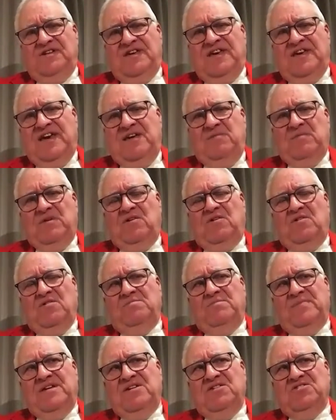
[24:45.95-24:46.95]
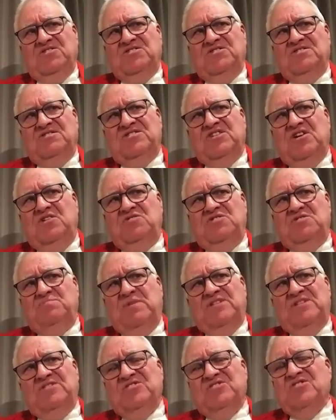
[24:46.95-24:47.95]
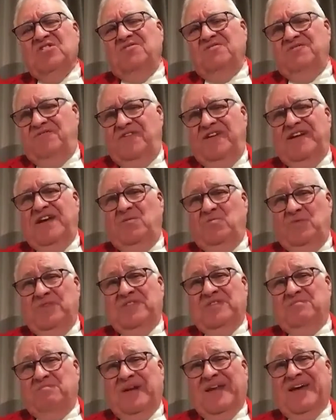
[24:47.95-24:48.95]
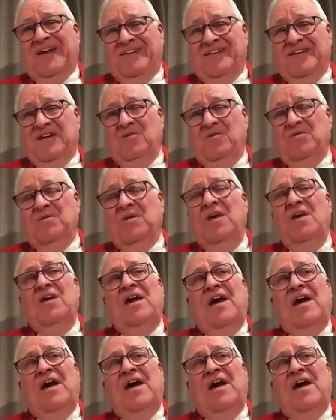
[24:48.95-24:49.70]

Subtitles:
came along because Toastmasters got fed up with the black coat.